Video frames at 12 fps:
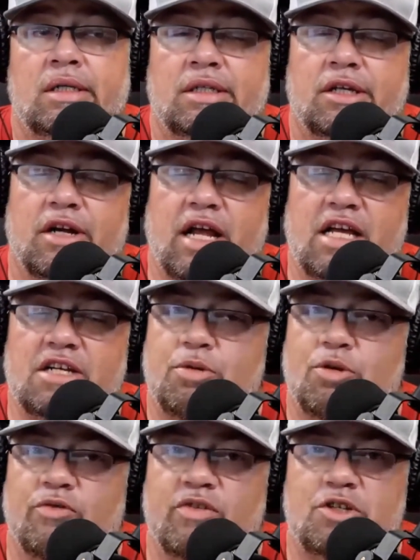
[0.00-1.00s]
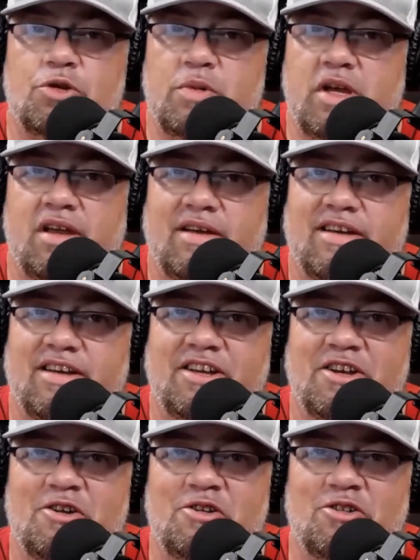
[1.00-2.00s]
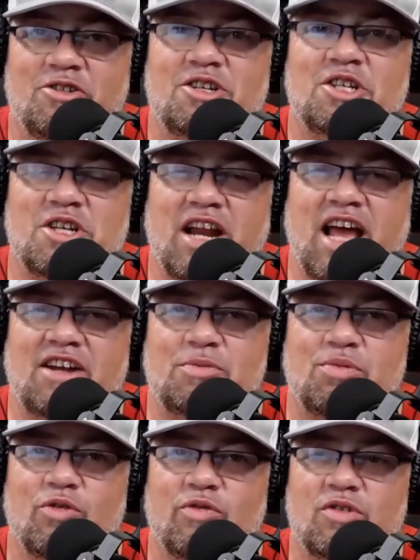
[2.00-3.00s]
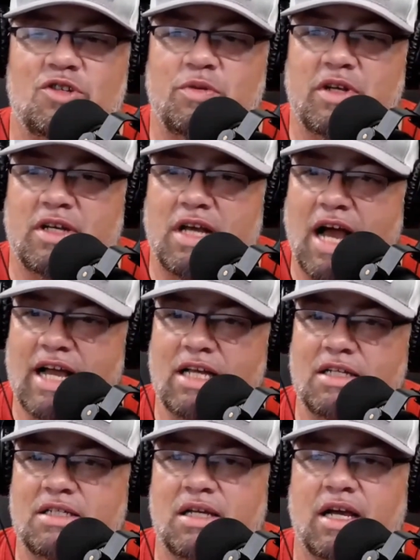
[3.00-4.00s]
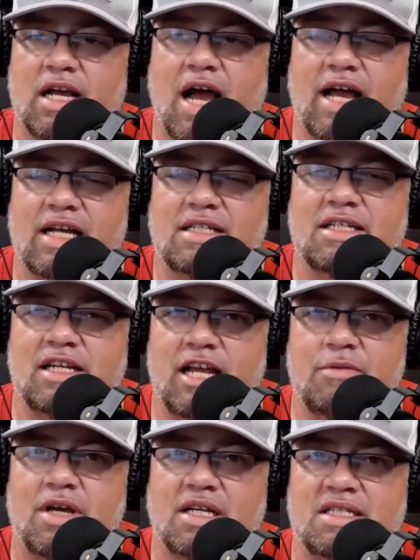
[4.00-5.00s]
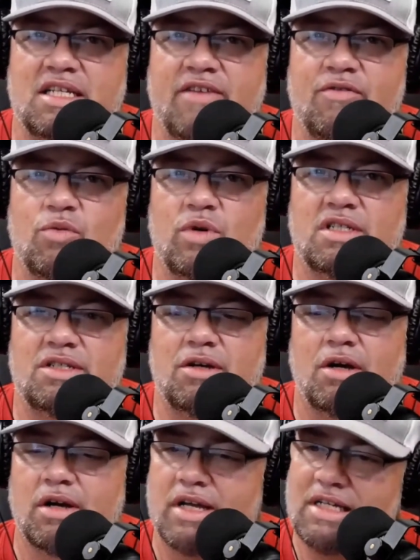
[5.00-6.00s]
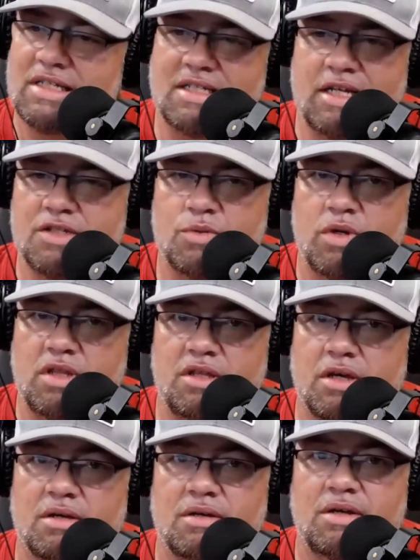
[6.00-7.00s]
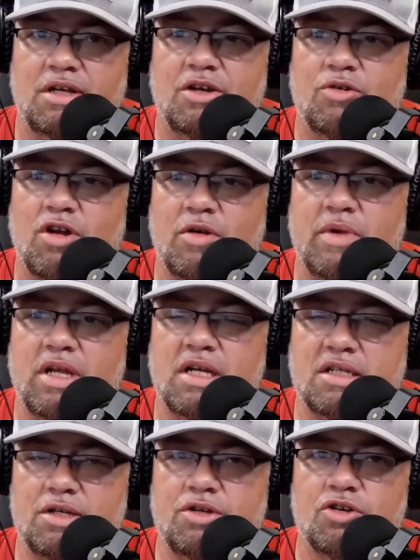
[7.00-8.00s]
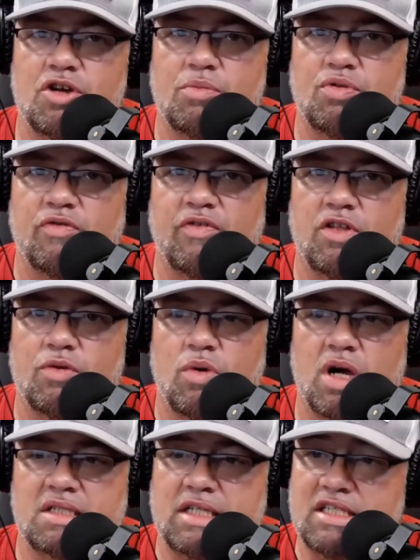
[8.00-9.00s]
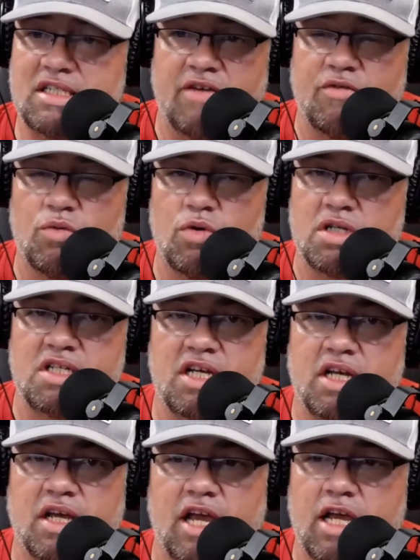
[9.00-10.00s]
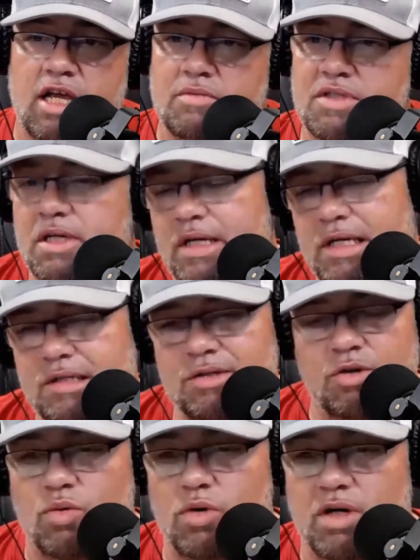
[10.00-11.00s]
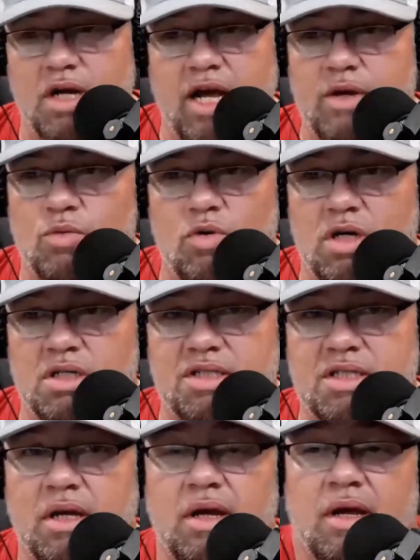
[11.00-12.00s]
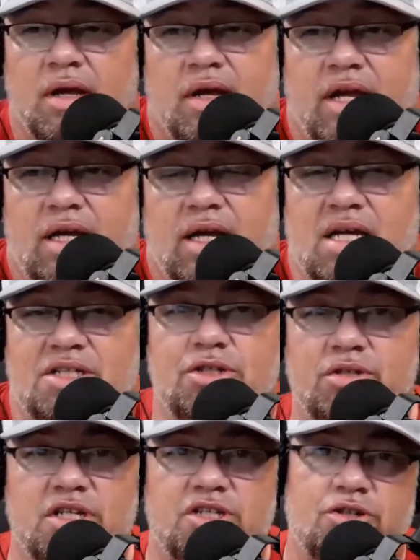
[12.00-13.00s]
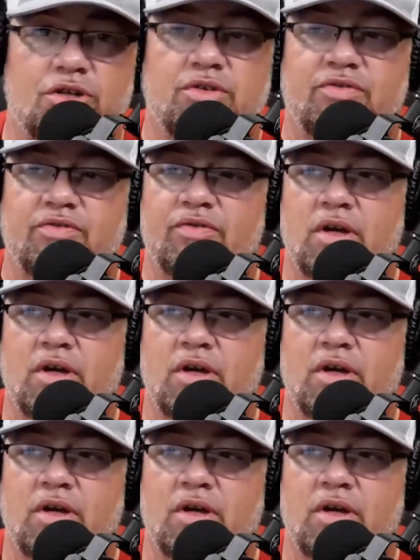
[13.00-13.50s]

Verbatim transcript: they're gonna have to prove it to me. You know, they are just gonna have to prove it to me. guy gets a guy gets a name like seven win Sark, it sticks with you. You know what I mean? Until you can prove otherwise. He's never won 10 games. He's only won nine once. And last year they should have